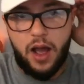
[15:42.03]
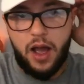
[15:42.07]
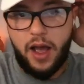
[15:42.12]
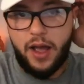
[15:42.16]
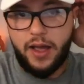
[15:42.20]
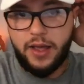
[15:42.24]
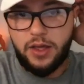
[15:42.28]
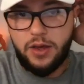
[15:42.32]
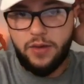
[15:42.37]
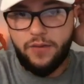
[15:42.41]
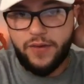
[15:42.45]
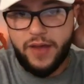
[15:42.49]

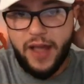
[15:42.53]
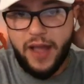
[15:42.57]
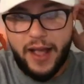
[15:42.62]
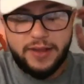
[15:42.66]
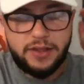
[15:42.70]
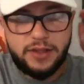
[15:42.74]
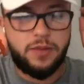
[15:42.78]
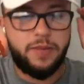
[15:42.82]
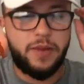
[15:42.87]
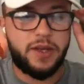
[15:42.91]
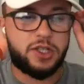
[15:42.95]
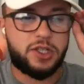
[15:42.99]
Uh, you've
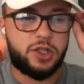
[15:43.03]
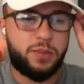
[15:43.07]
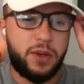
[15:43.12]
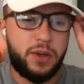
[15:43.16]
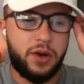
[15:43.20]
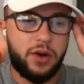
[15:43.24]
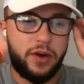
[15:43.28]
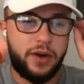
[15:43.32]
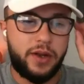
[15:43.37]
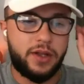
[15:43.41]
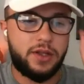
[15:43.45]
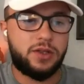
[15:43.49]
got some
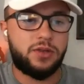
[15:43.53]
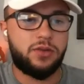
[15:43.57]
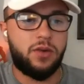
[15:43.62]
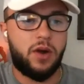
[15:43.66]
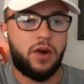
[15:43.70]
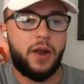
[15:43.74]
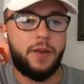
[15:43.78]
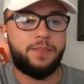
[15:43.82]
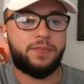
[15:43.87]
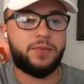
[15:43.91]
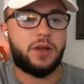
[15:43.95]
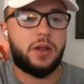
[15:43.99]
experience,
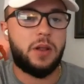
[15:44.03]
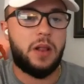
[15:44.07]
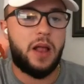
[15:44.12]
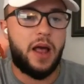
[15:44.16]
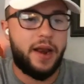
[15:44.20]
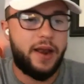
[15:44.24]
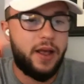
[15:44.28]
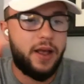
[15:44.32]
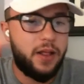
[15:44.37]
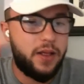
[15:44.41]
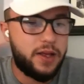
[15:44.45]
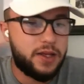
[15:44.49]
right?
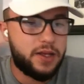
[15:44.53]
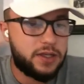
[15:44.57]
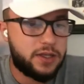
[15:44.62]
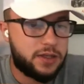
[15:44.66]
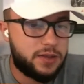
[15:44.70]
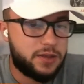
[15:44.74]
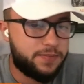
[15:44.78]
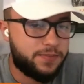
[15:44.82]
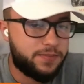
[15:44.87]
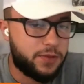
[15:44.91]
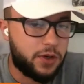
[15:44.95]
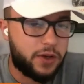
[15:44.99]
on,
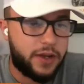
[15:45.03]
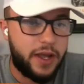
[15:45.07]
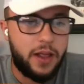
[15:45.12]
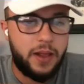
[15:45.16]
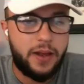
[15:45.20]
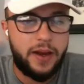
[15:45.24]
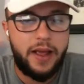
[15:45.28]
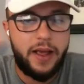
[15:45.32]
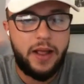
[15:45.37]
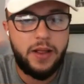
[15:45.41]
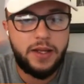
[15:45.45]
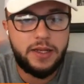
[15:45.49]
Ellis or
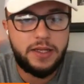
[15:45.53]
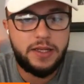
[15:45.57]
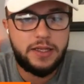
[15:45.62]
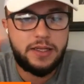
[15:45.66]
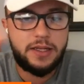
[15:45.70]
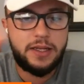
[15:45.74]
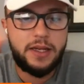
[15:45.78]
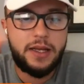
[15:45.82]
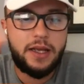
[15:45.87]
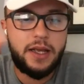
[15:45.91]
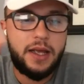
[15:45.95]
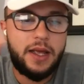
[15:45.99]
Kalen
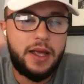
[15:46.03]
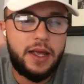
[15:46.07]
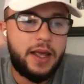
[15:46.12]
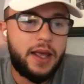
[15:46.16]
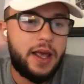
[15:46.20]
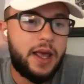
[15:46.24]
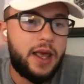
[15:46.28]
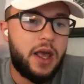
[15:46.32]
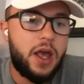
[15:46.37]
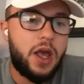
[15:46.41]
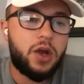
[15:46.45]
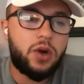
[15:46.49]
Ellis,
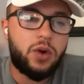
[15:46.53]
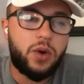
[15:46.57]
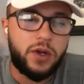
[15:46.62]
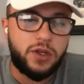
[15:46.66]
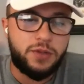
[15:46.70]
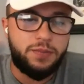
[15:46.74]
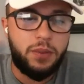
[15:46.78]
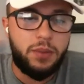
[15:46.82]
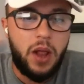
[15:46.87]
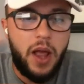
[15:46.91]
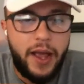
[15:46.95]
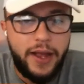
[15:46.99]

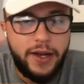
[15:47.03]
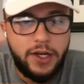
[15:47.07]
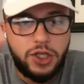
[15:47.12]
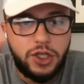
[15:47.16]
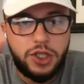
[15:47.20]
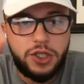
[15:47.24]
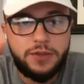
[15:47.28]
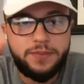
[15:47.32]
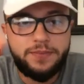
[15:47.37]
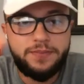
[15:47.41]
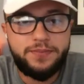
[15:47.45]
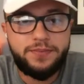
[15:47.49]
Chris
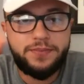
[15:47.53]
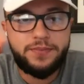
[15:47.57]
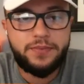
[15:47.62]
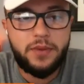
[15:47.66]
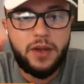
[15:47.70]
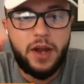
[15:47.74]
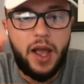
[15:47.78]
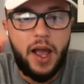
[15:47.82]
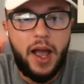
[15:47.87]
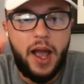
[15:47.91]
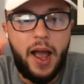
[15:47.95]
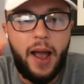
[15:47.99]
Bleich,
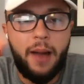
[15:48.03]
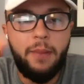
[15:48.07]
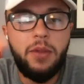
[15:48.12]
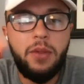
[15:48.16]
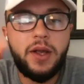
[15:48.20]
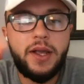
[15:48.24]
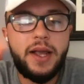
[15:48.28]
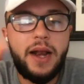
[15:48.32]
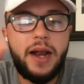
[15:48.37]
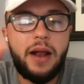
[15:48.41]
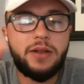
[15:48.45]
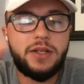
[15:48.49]

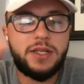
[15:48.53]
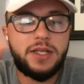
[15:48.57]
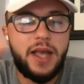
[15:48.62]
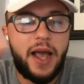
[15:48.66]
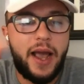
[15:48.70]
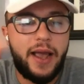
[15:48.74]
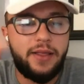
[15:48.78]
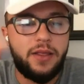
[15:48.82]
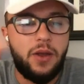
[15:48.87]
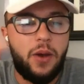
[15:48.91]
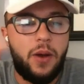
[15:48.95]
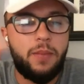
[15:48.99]
I'm looking
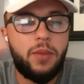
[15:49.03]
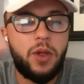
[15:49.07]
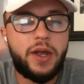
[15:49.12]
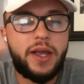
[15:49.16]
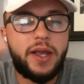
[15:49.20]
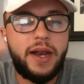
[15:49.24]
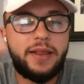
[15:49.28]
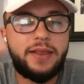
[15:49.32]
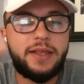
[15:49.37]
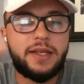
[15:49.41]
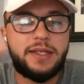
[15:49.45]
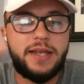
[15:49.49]
outside though. I'm
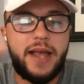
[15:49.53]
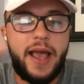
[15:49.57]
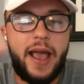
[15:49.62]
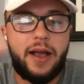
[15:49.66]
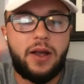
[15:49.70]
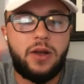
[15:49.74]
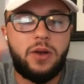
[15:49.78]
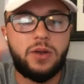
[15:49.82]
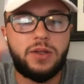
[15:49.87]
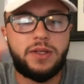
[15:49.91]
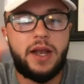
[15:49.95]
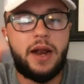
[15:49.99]
looking at the
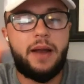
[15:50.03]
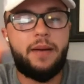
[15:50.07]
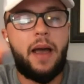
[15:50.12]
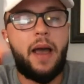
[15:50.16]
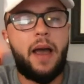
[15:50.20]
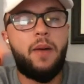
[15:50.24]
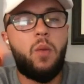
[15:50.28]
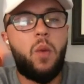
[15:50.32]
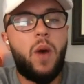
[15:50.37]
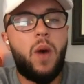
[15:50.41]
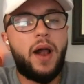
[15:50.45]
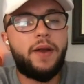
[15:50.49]
tackles, and I,
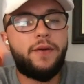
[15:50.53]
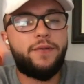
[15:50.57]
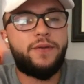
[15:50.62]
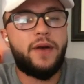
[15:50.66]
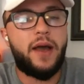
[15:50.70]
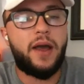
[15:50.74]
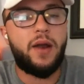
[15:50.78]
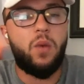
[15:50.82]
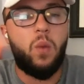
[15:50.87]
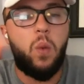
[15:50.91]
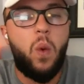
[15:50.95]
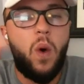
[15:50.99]
I want
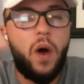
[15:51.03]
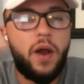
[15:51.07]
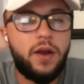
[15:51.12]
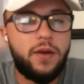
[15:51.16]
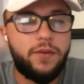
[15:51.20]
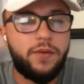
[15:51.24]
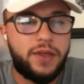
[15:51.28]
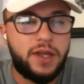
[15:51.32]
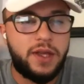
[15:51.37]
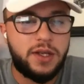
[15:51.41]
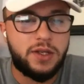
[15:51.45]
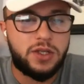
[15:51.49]
to find
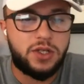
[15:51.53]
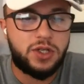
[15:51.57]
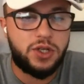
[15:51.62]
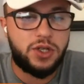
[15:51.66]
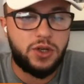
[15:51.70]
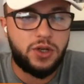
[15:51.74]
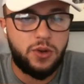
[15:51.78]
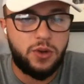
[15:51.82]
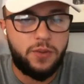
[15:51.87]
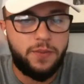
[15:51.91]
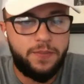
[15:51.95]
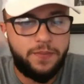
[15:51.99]
one of these
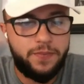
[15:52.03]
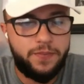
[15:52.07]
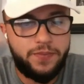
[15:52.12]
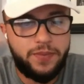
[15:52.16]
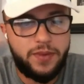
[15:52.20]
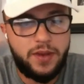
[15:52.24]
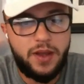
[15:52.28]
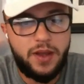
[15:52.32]
two.